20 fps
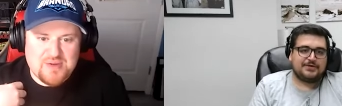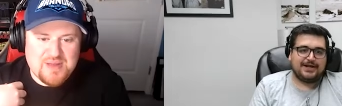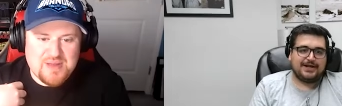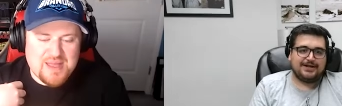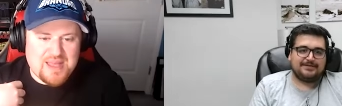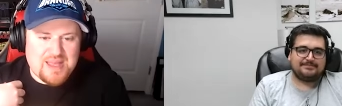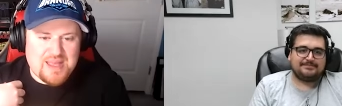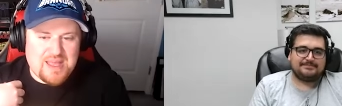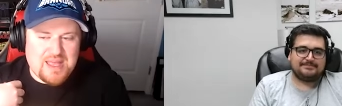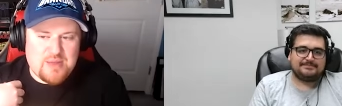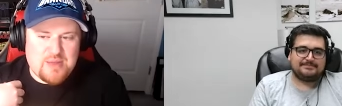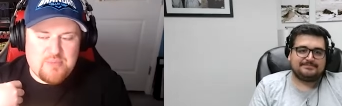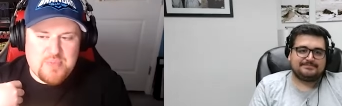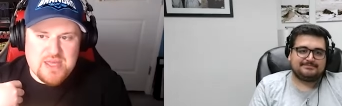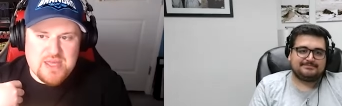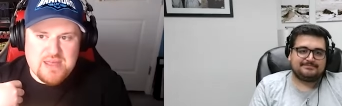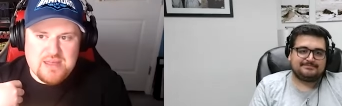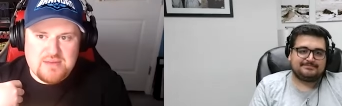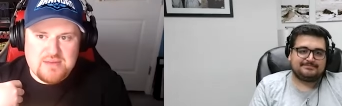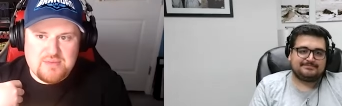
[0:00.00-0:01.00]
Speaker 1: right. it
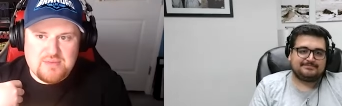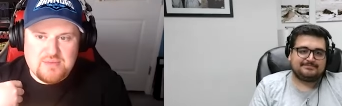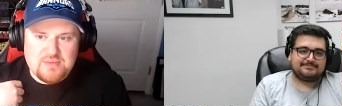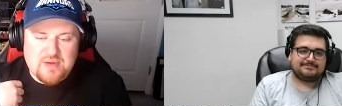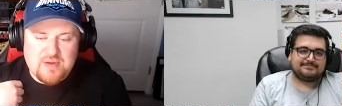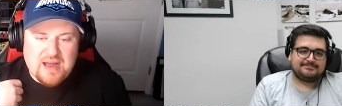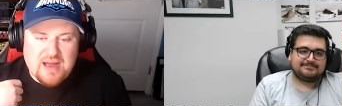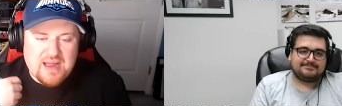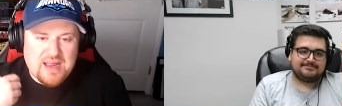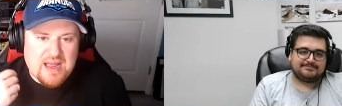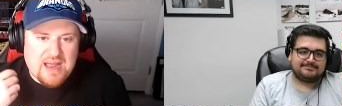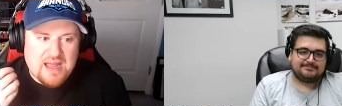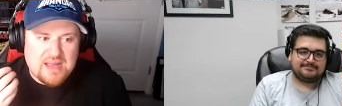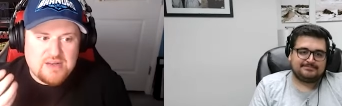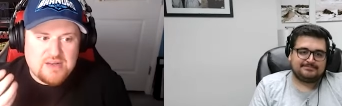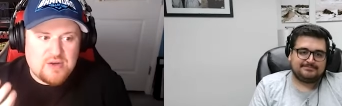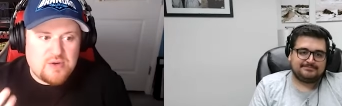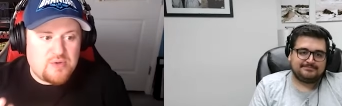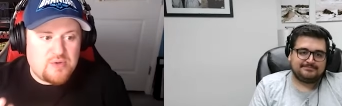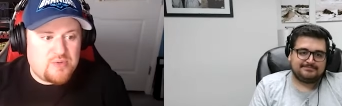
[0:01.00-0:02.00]
be I I
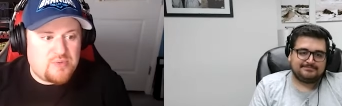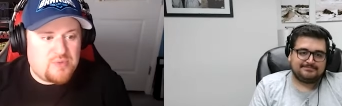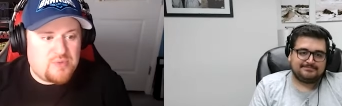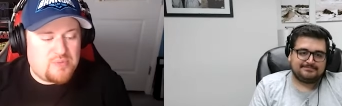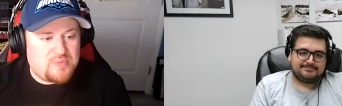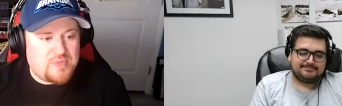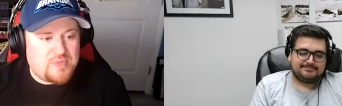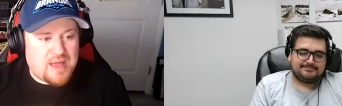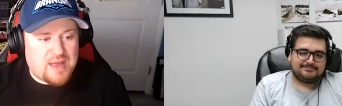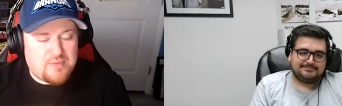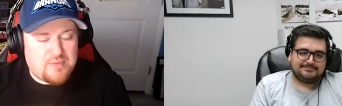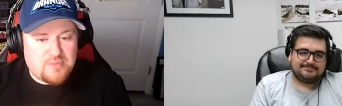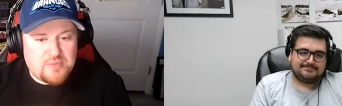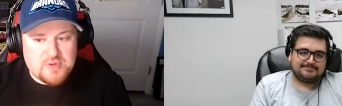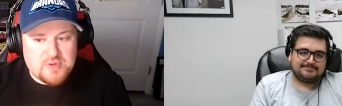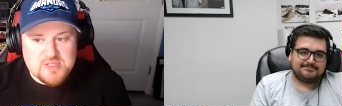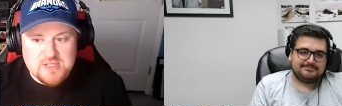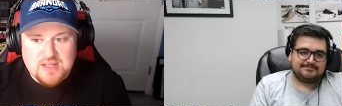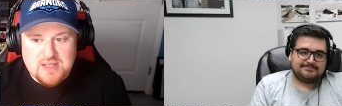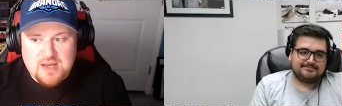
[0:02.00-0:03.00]
know that
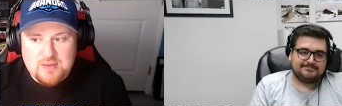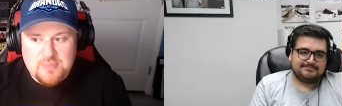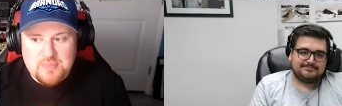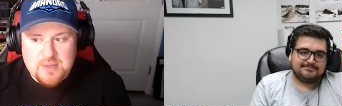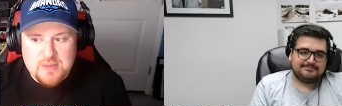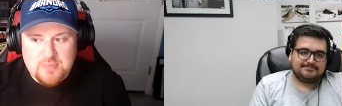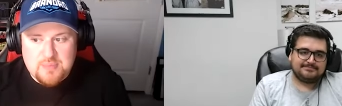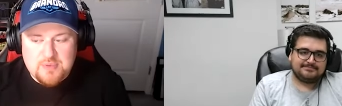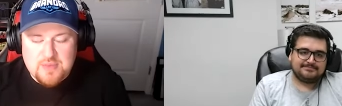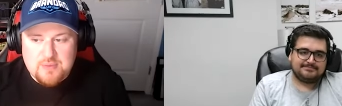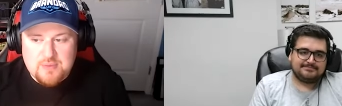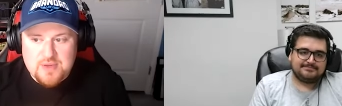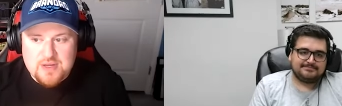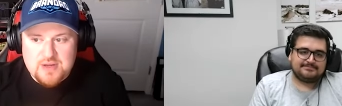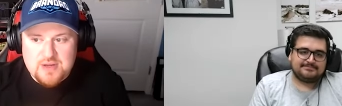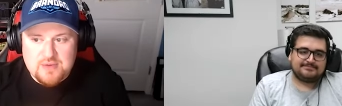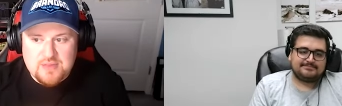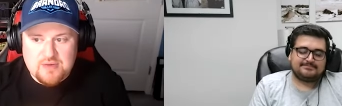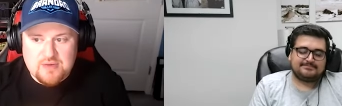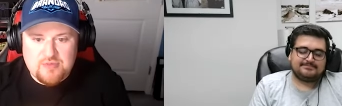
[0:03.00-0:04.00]
there's a lot of people that we
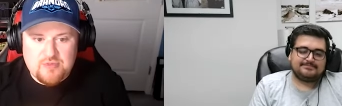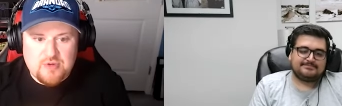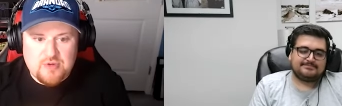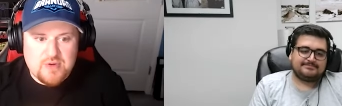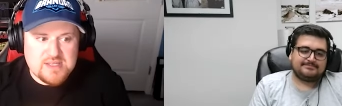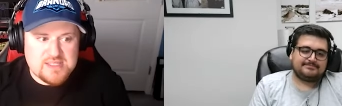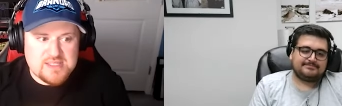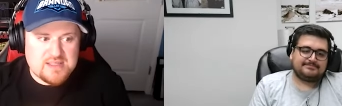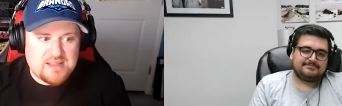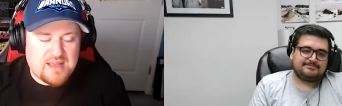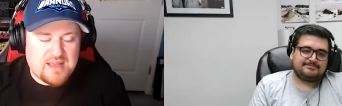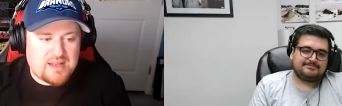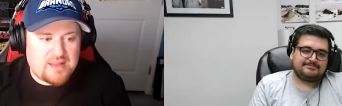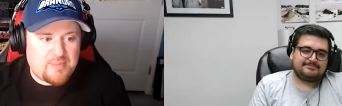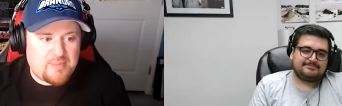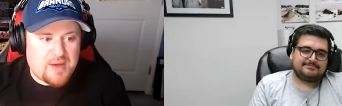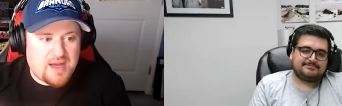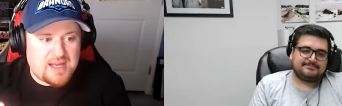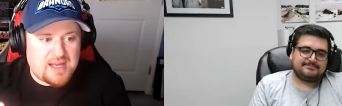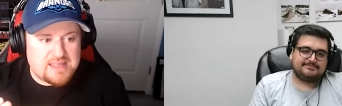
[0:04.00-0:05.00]
know that focus a lot on
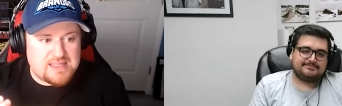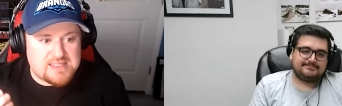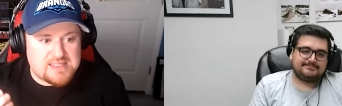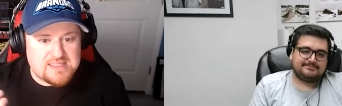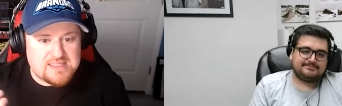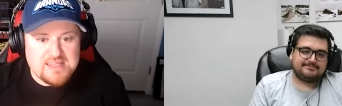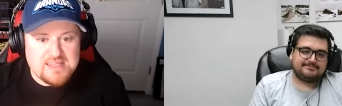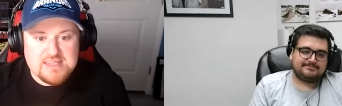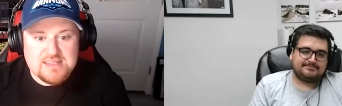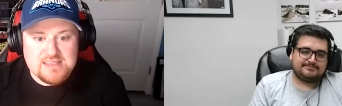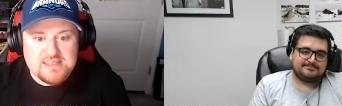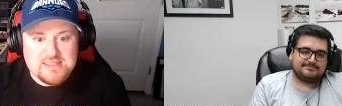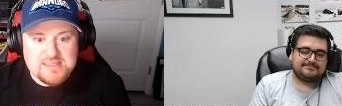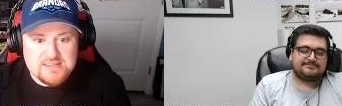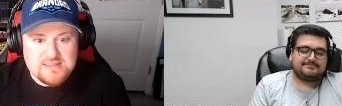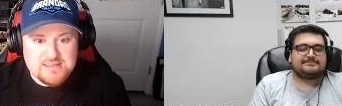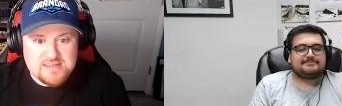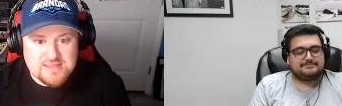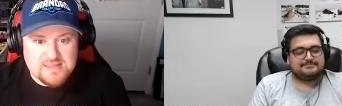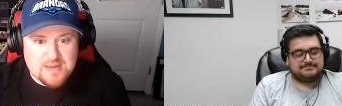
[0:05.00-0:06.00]
the behind the
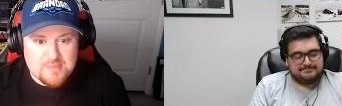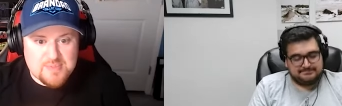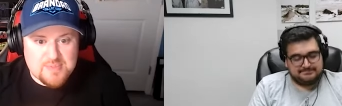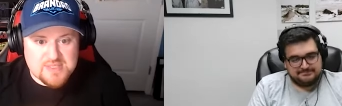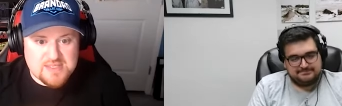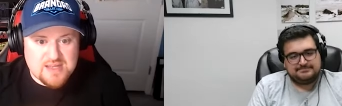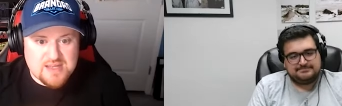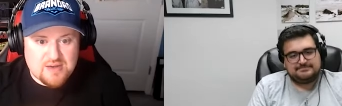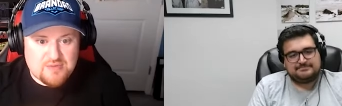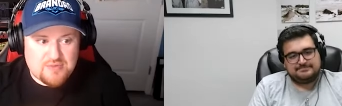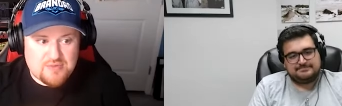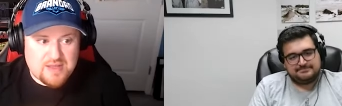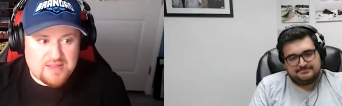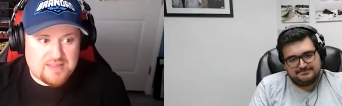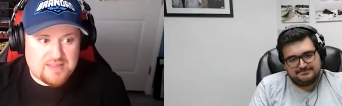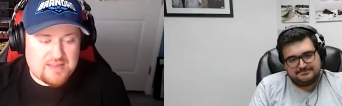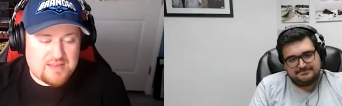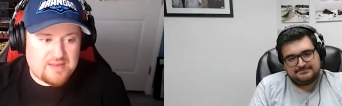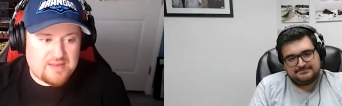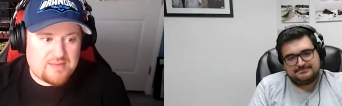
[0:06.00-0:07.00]
scenes type mm-hmm. of stuff,
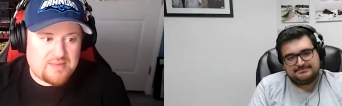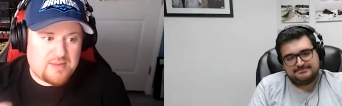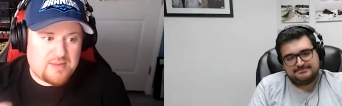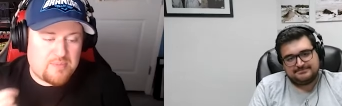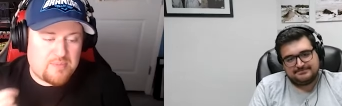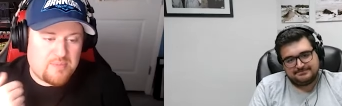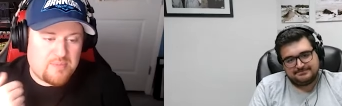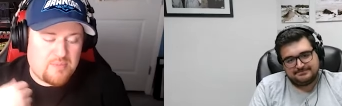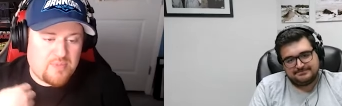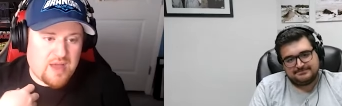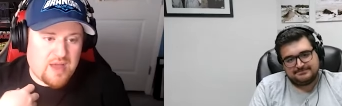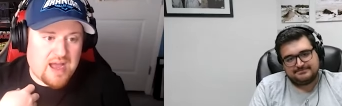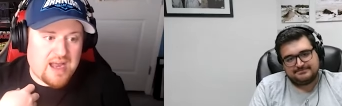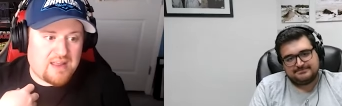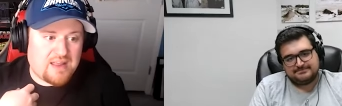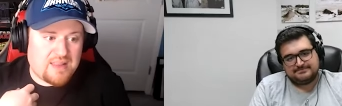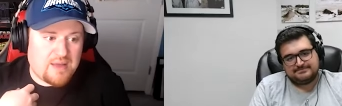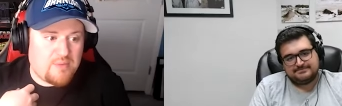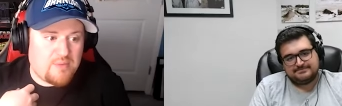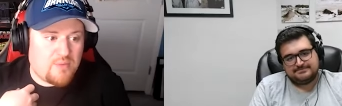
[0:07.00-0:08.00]
like the the the
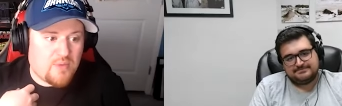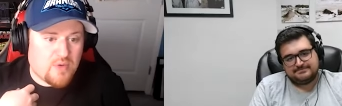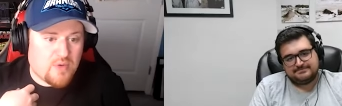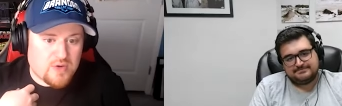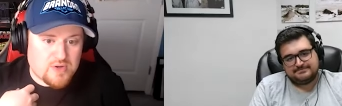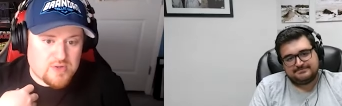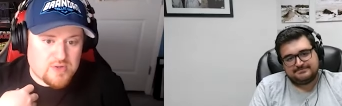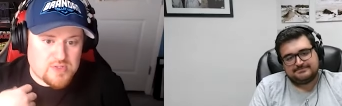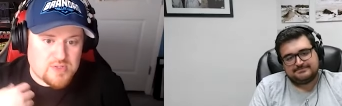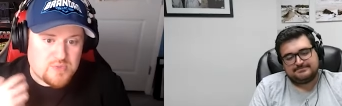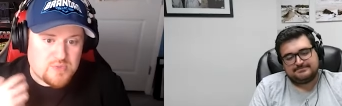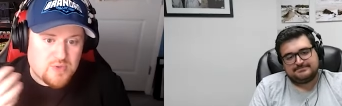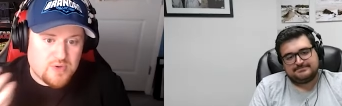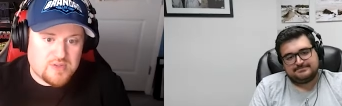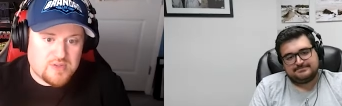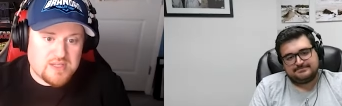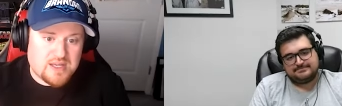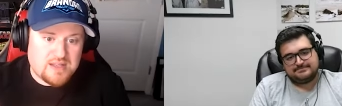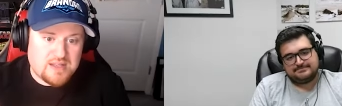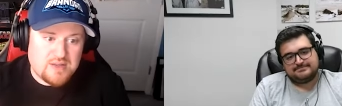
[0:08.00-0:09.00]
I L M workers who
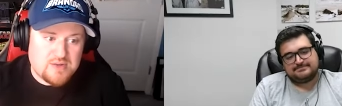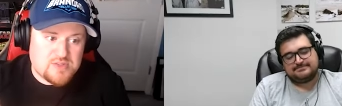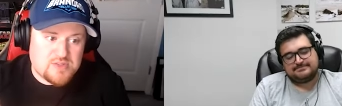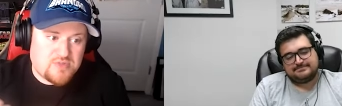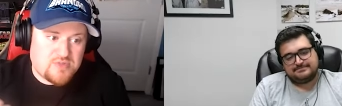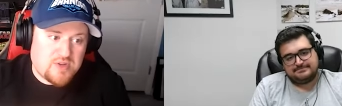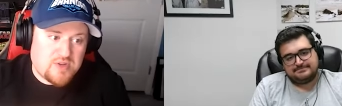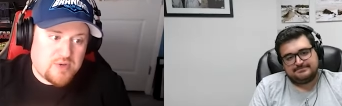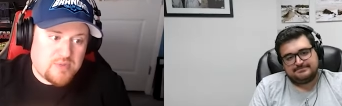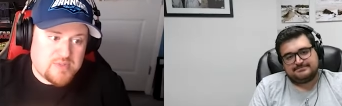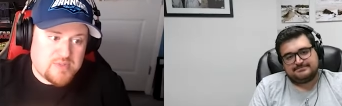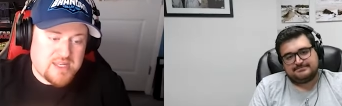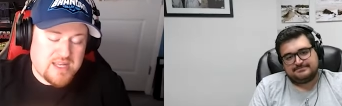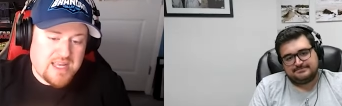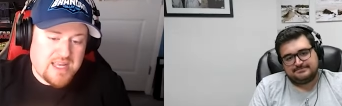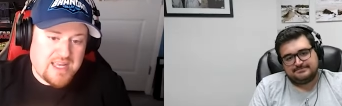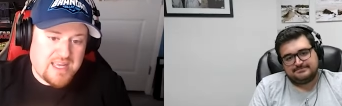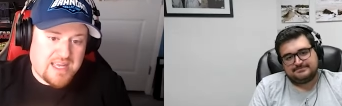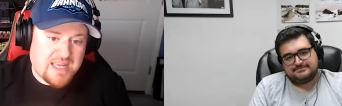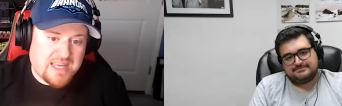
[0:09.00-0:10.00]
worked on those films
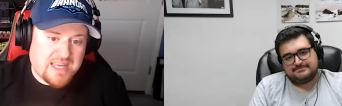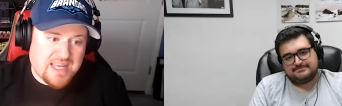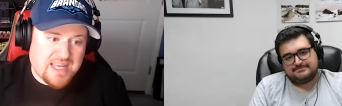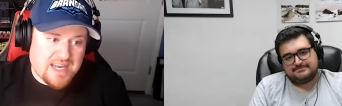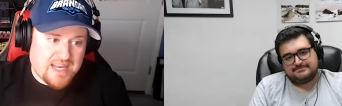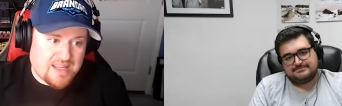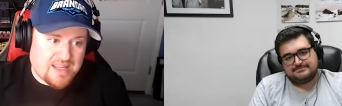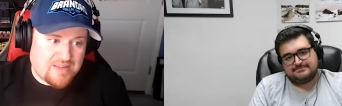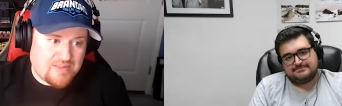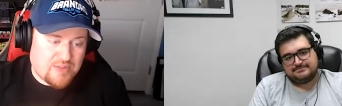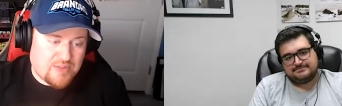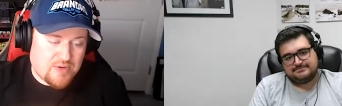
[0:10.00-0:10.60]
and getting